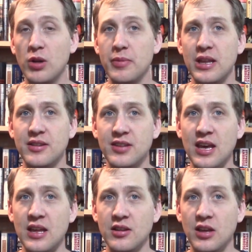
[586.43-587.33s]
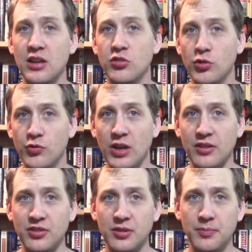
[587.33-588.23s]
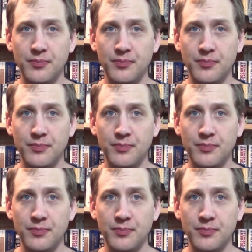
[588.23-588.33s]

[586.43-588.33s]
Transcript: minute 10 and 2/5,